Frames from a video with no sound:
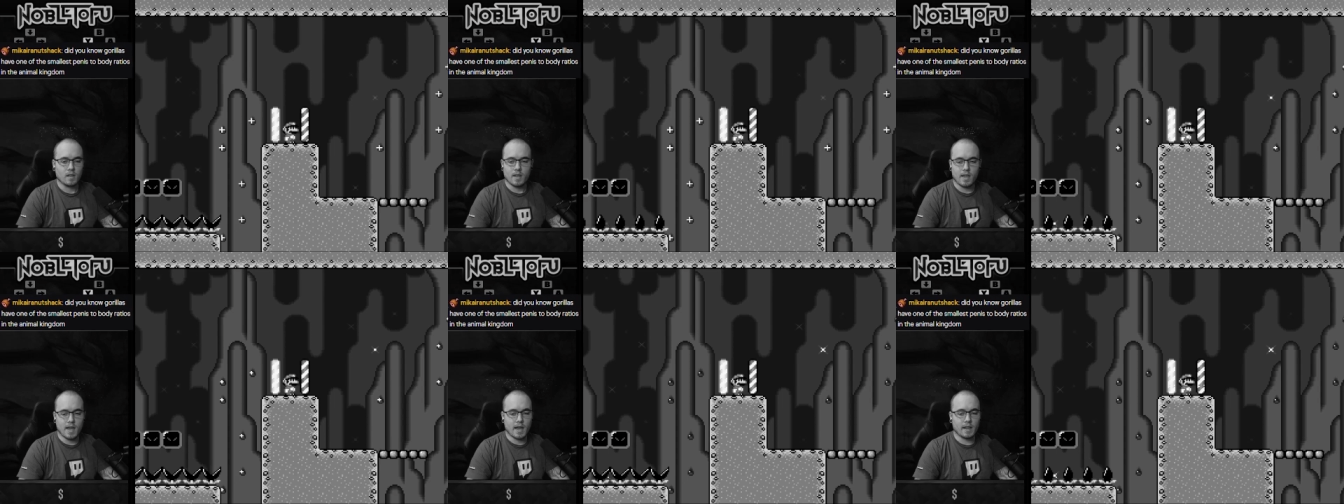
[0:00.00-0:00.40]

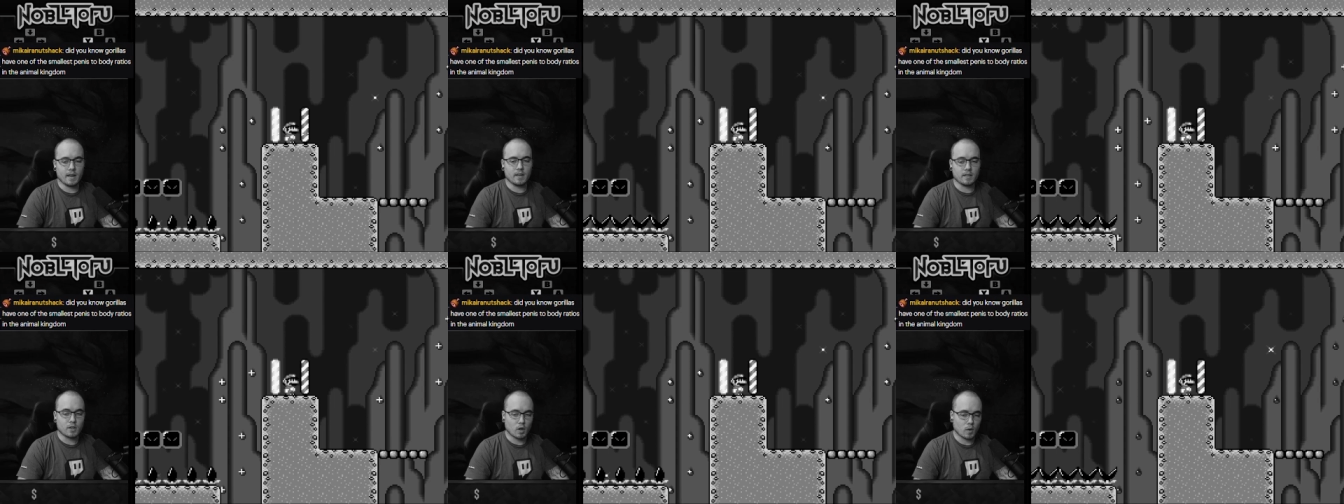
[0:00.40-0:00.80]
And
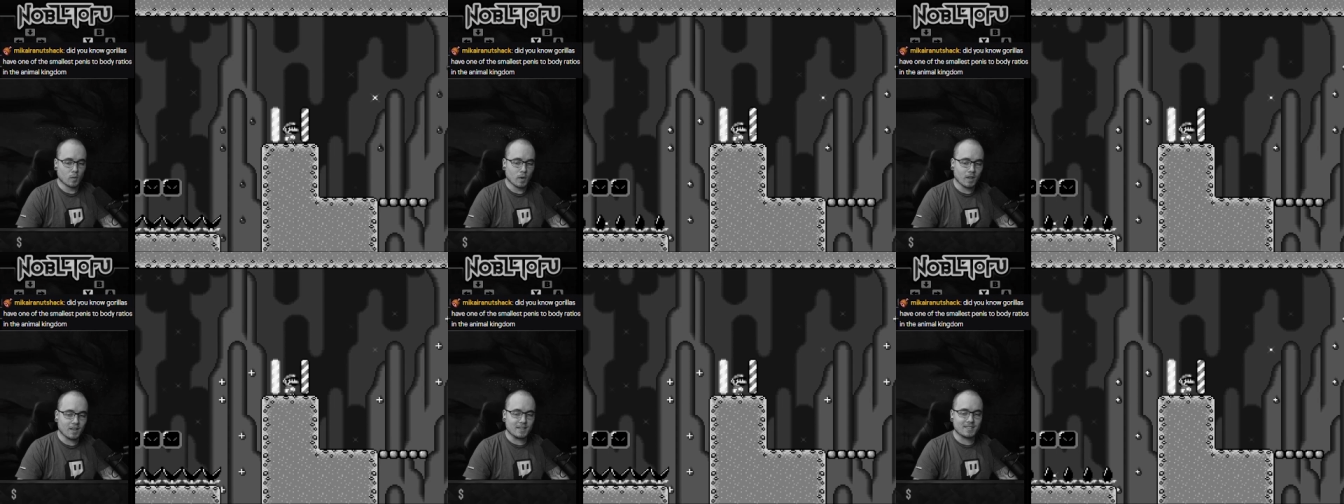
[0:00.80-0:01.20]

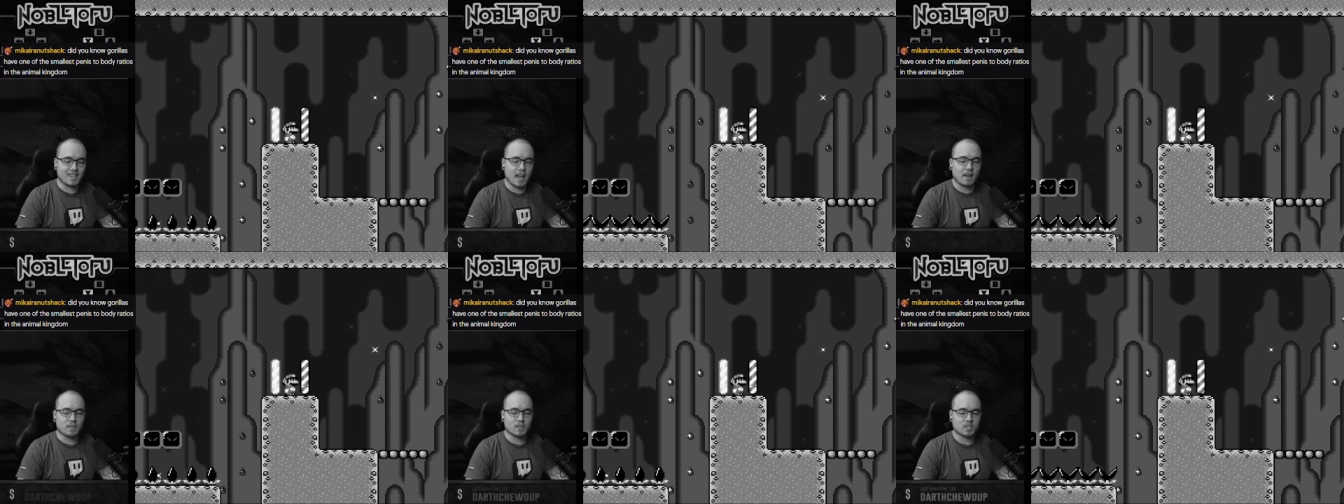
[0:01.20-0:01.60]
gorillas
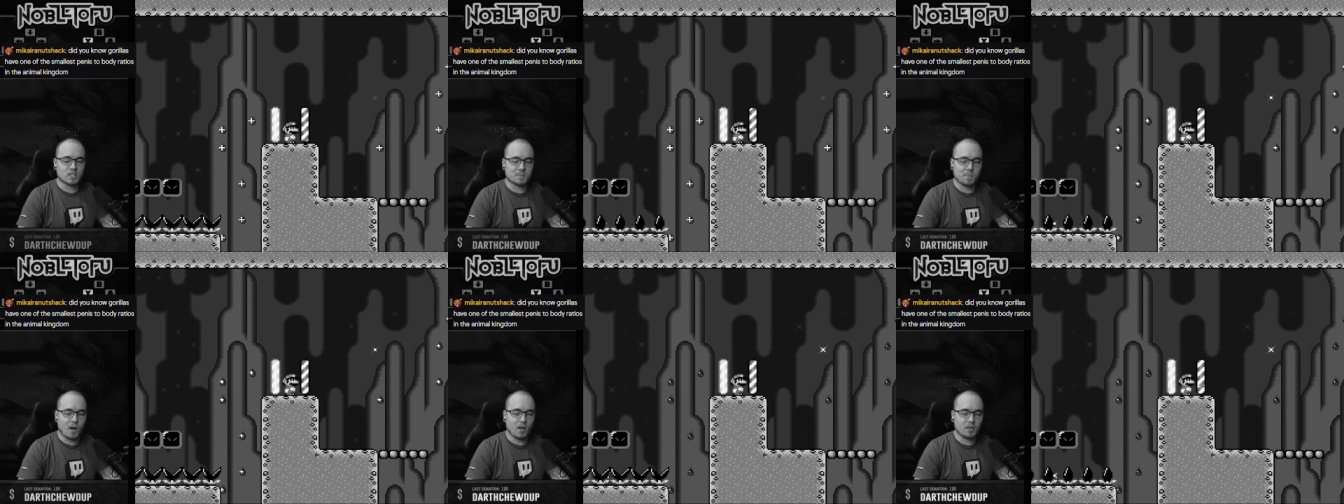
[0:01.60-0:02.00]
have the
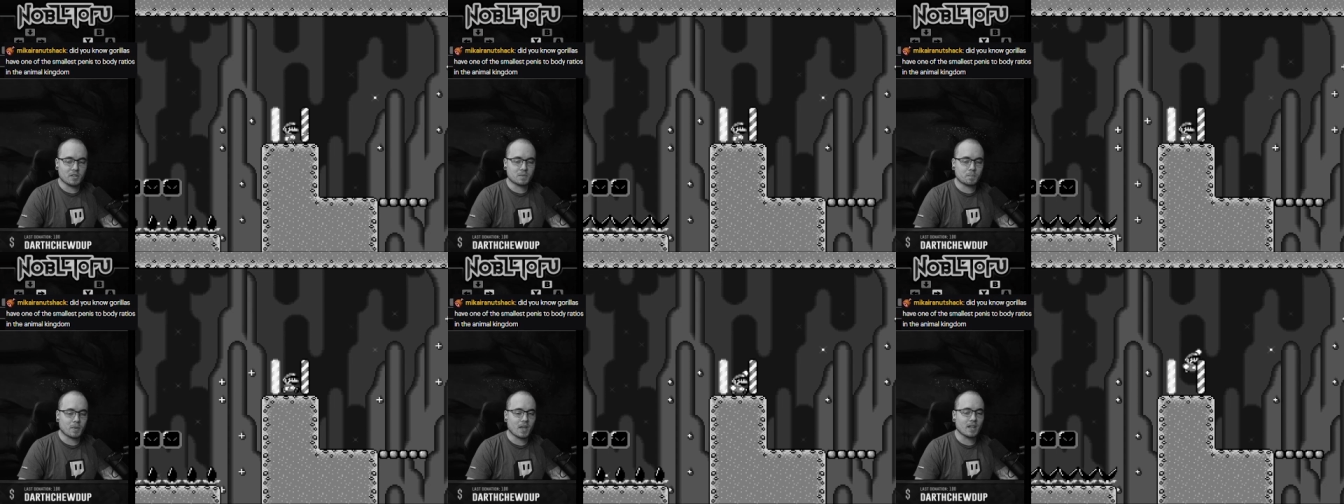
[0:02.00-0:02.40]

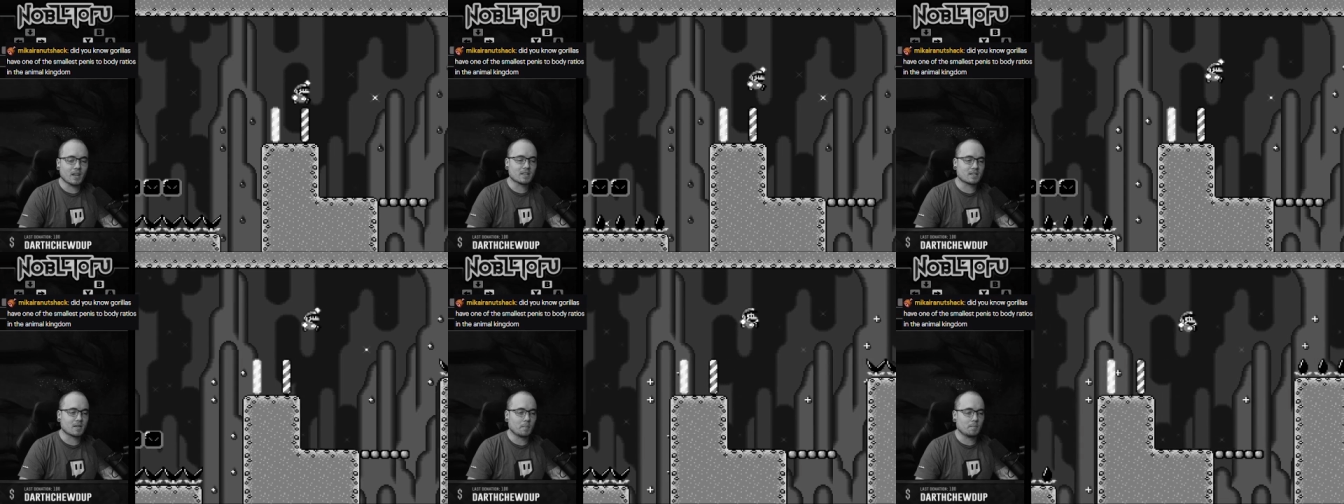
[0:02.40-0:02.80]
smallest
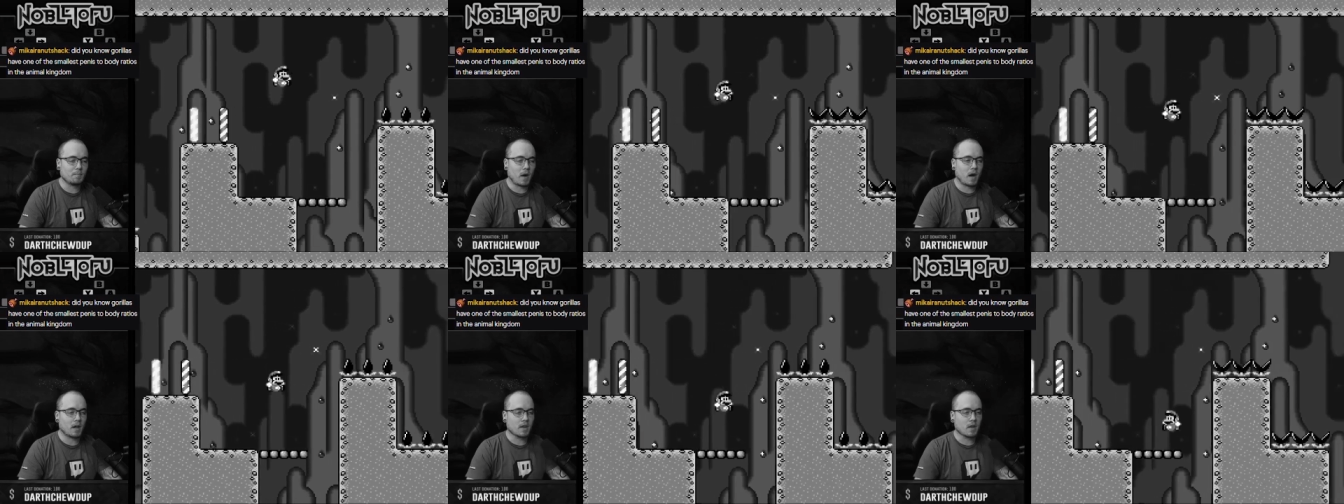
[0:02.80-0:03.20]
penis to
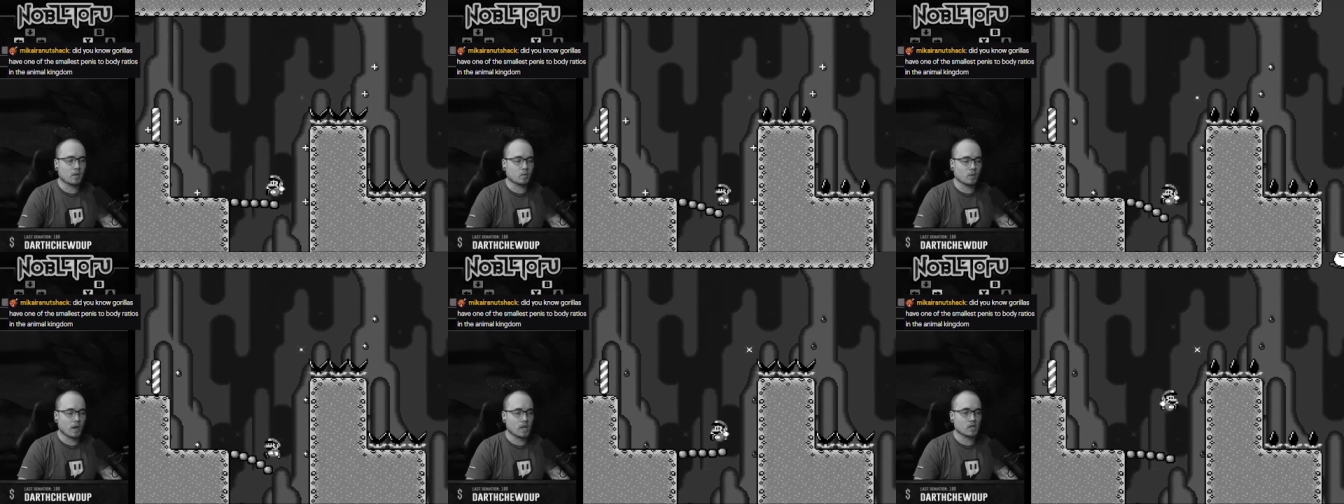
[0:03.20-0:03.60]
body
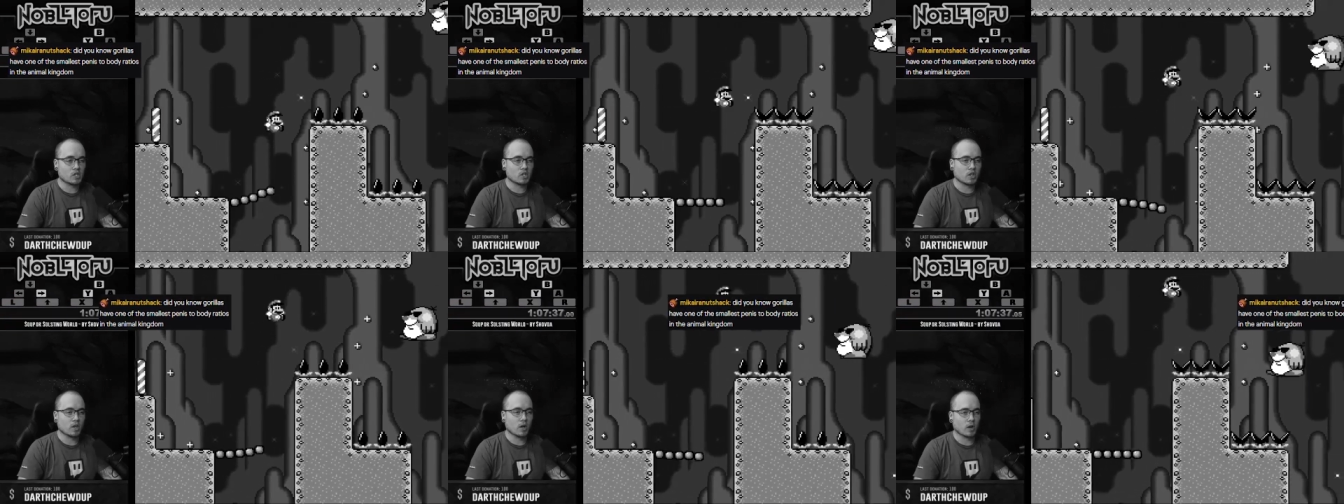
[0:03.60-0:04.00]

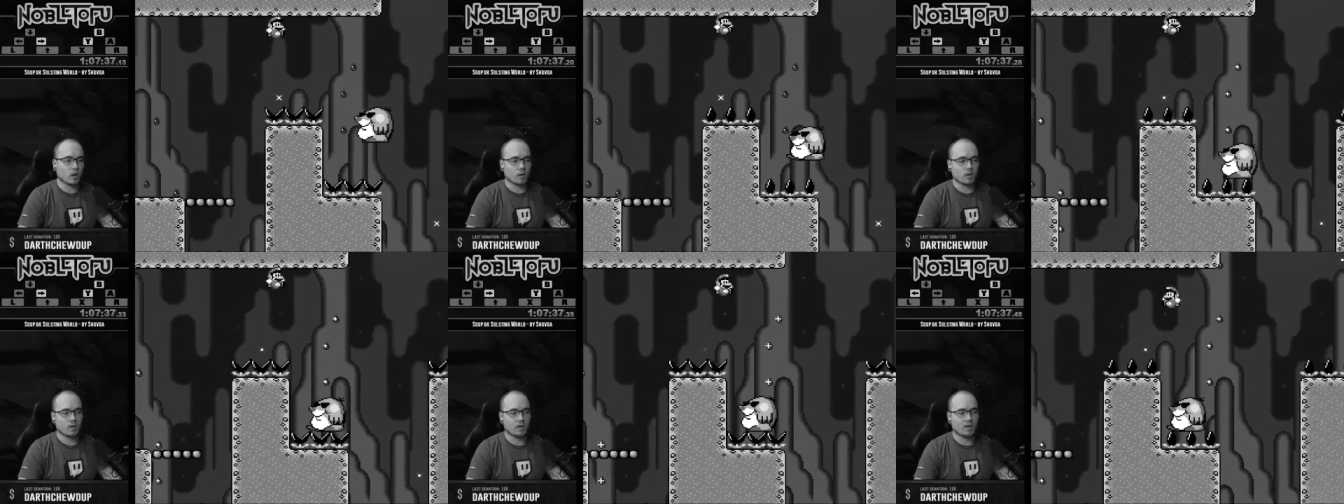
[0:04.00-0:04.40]
ratio